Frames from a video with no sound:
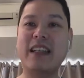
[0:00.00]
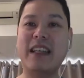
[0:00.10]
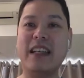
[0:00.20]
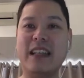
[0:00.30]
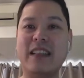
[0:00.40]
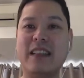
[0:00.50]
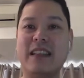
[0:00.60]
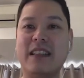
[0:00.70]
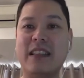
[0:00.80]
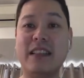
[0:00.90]
And
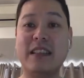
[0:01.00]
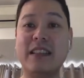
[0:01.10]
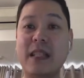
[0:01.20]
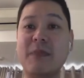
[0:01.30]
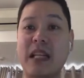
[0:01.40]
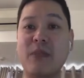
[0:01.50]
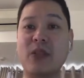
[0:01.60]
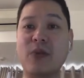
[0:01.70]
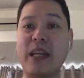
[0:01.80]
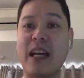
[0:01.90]
at the same time,
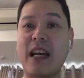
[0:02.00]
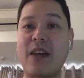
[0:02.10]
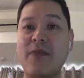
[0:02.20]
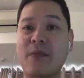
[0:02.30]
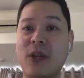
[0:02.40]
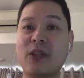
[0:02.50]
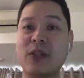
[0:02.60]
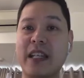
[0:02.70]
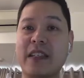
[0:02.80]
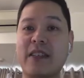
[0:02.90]
we have brought
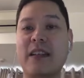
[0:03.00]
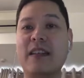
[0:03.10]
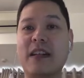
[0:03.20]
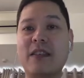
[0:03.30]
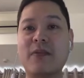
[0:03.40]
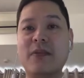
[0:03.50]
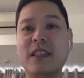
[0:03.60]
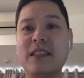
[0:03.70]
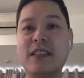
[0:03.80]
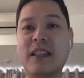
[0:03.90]
together a lot of
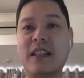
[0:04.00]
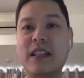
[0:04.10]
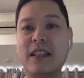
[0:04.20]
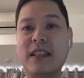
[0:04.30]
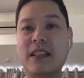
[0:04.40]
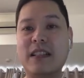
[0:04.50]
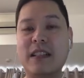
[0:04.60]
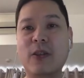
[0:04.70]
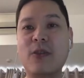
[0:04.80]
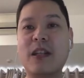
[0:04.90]
these
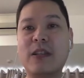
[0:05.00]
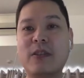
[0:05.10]
local,